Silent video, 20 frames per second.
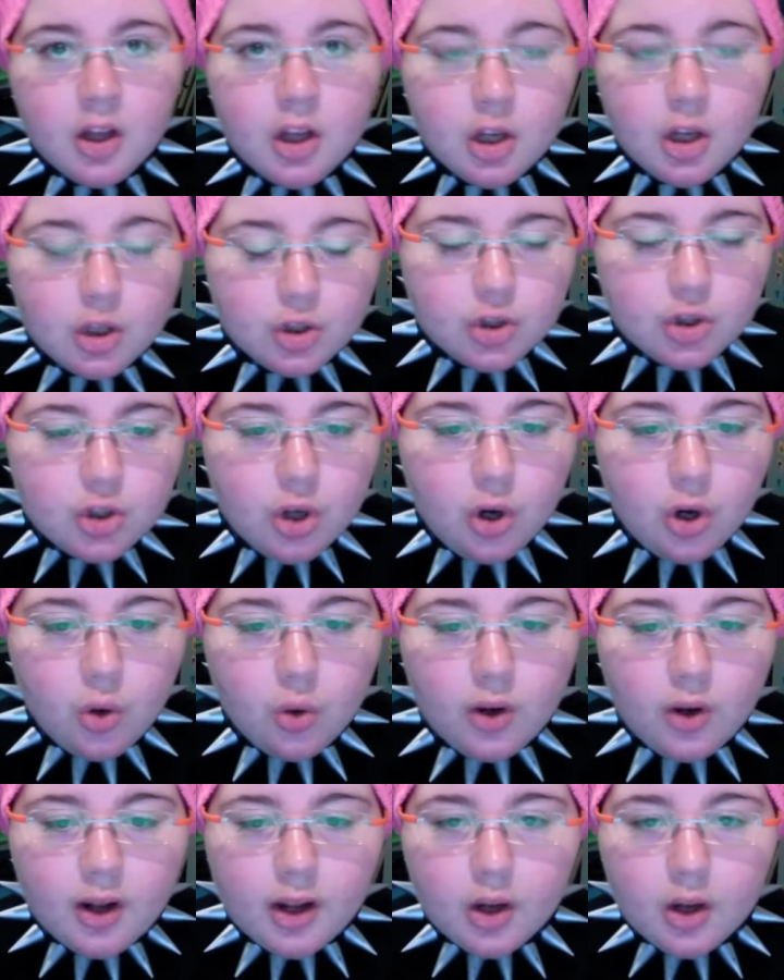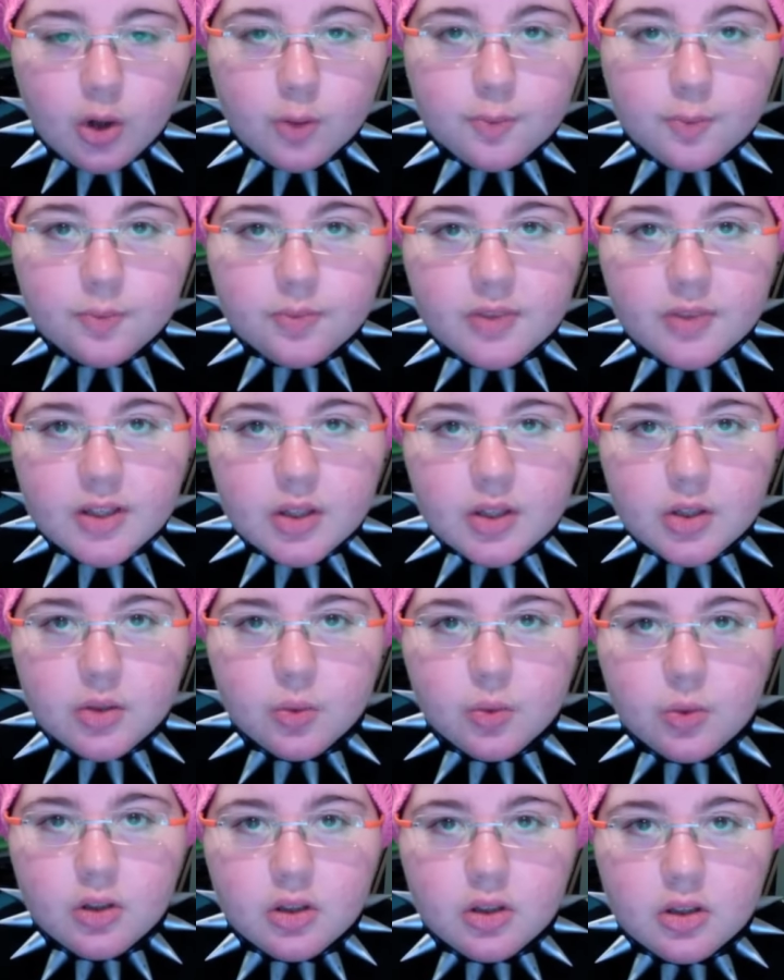So I hope this
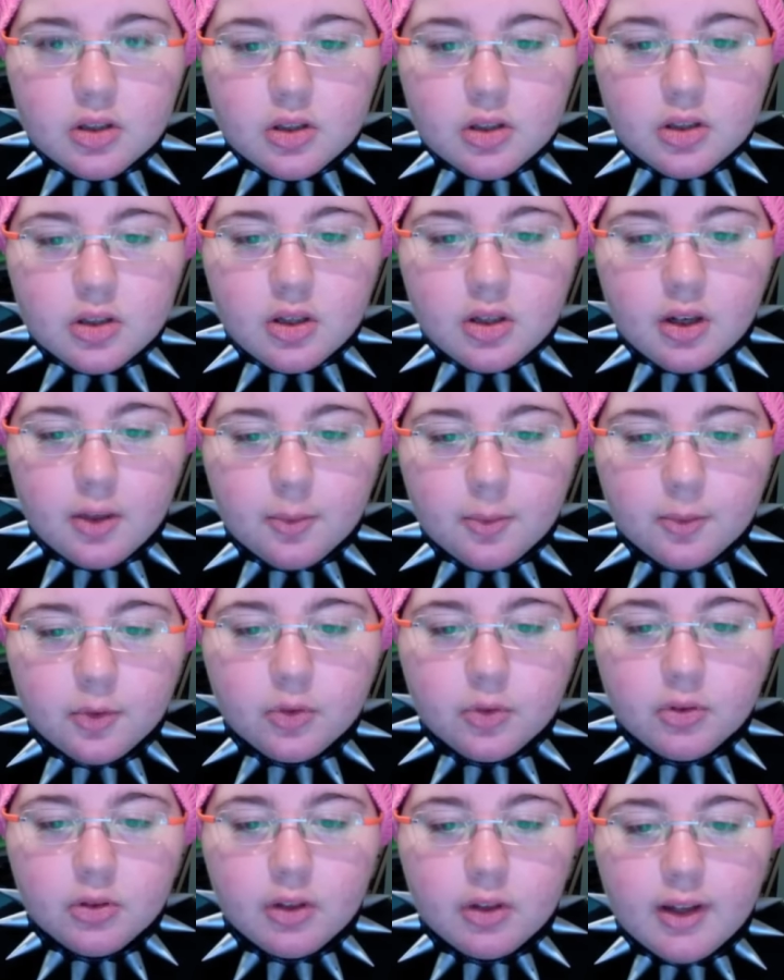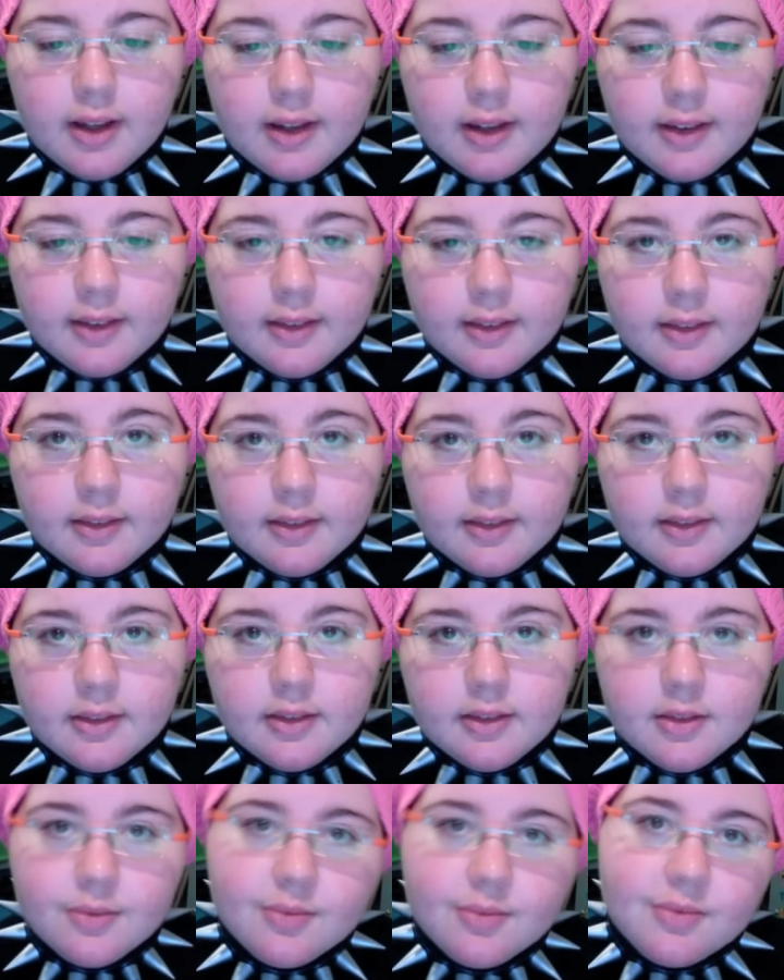was helpful,
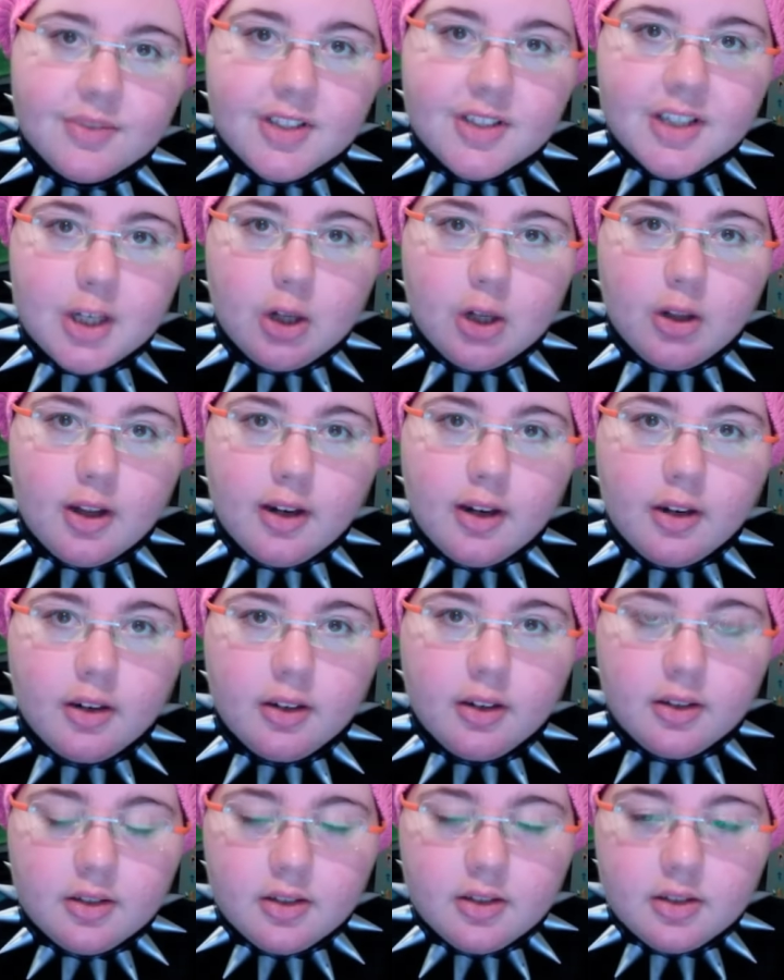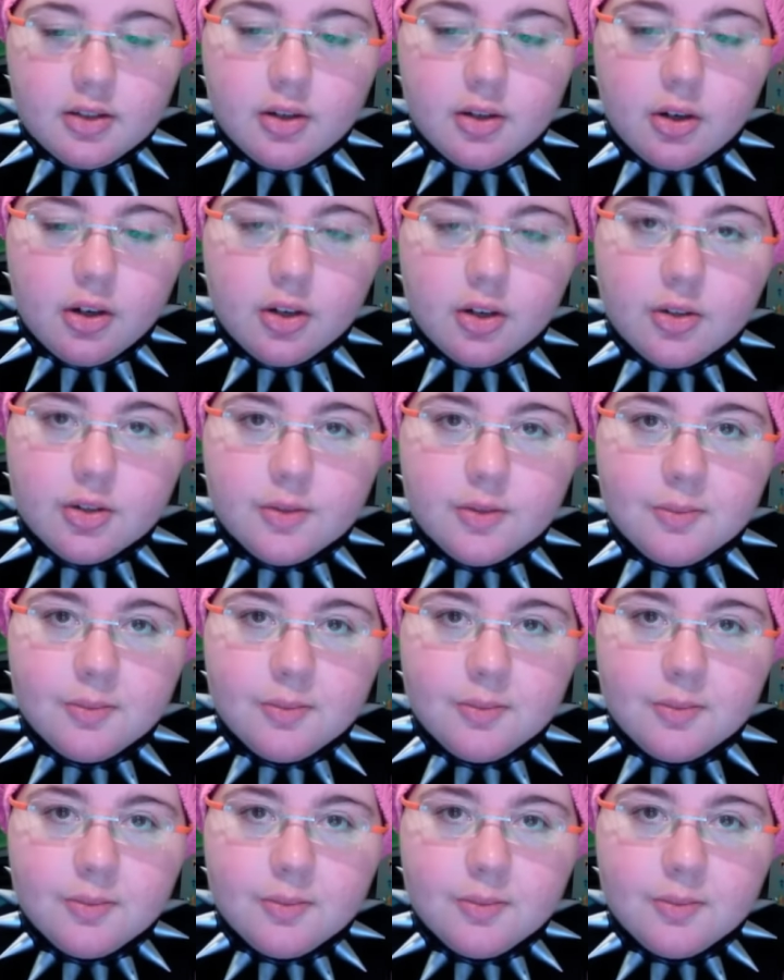and see you later in the tutorials.